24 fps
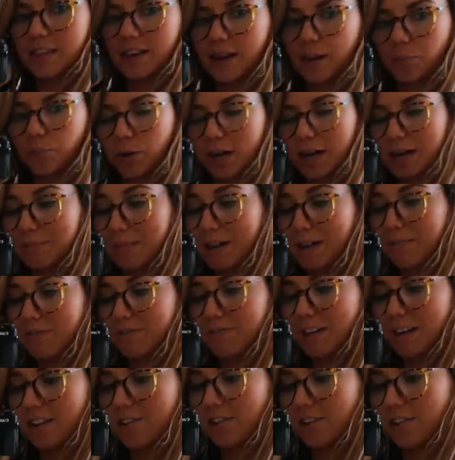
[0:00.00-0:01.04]
then I'm wearing my
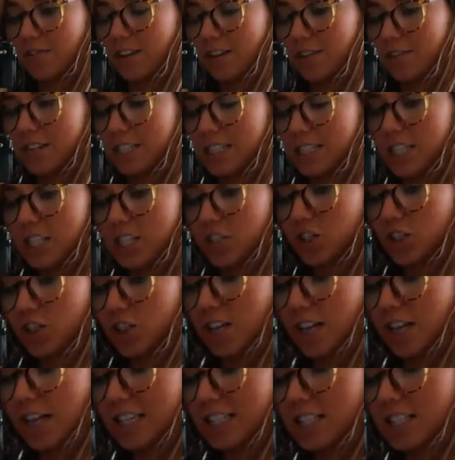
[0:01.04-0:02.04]
favorite, favorite t-shirt.